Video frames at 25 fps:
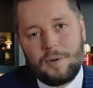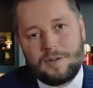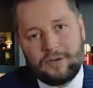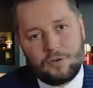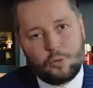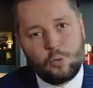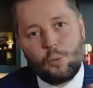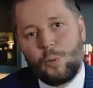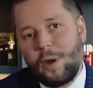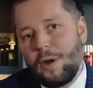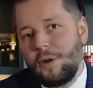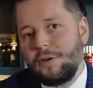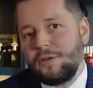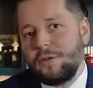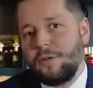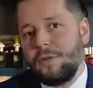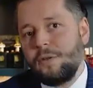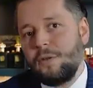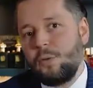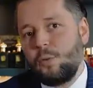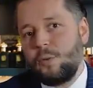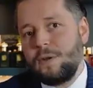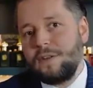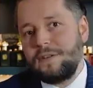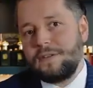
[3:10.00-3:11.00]
but to wear it
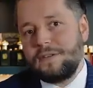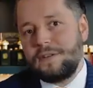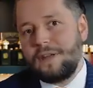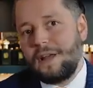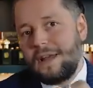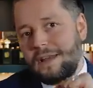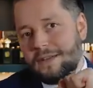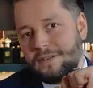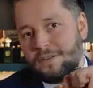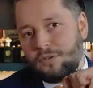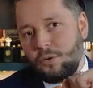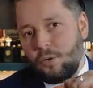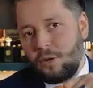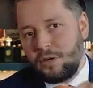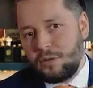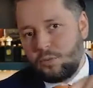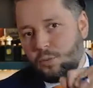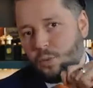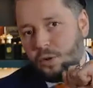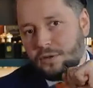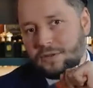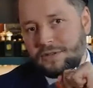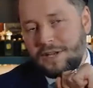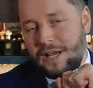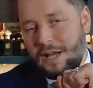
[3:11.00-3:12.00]
on the wrist, I saw it
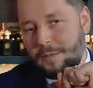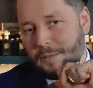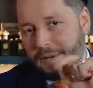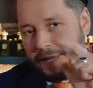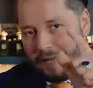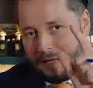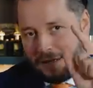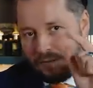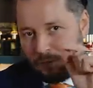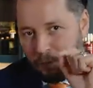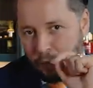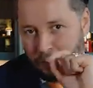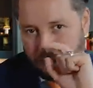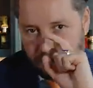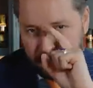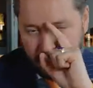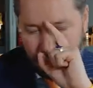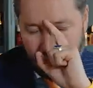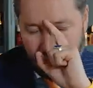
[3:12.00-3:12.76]
one time, I had it one